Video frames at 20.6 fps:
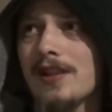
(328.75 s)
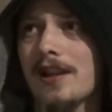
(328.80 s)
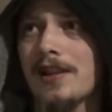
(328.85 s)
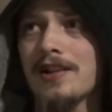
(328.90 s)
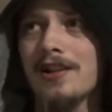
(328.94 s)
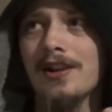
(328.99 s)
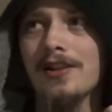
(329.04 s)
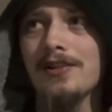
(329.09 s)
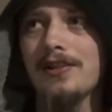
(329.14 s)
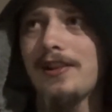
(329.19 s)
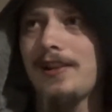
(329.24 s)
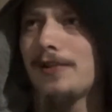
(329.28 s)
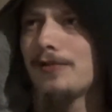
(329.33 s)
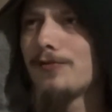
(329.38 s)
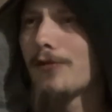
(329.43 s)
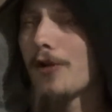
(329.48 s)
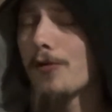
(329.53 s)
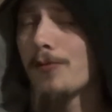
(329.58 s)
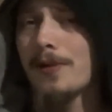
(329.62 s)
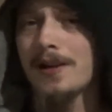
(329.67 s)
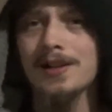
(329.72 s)
I got the
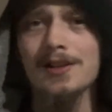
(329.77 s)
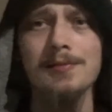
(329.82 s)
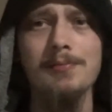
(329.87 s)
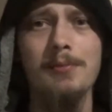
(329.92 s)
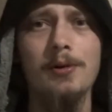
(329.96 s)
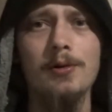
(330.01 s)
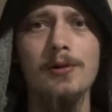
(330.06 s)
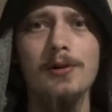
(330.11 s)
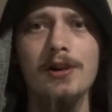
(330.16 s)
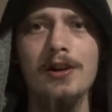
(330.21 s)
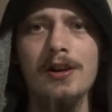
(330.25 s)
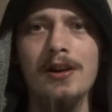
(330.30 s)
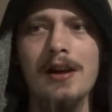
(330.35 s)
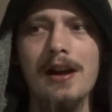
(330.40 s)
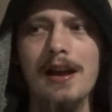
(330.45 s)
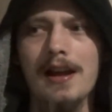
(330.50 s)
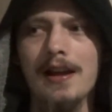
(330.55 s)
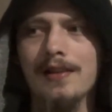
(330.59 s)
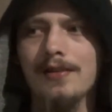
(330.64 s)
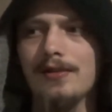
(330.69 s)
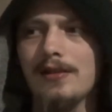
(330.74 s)
Robust Porter
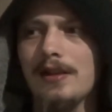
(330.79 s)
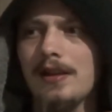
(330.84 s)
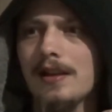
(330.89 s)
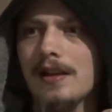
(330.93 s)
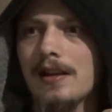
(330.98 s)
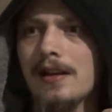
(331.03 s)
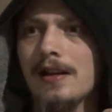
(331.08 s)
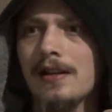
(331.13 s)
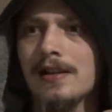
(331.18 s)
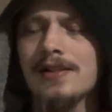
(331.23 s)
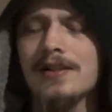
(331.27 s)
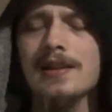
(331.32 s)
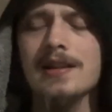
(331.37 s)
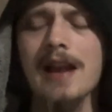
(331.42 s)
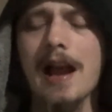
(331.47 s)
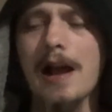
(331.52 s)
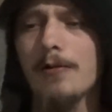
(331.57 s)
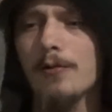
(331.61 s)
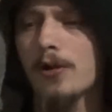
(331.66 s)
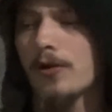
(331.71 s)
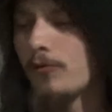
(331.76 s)
and the
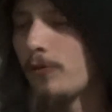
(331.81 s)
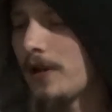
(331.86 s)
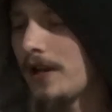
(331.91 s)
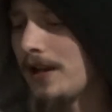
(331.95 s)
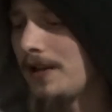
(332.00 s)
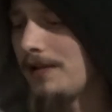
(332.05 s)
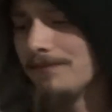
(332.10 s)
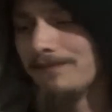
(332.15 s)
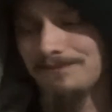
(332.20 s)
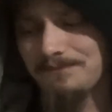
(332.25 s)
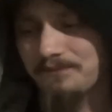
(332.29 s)
Sour Wheat.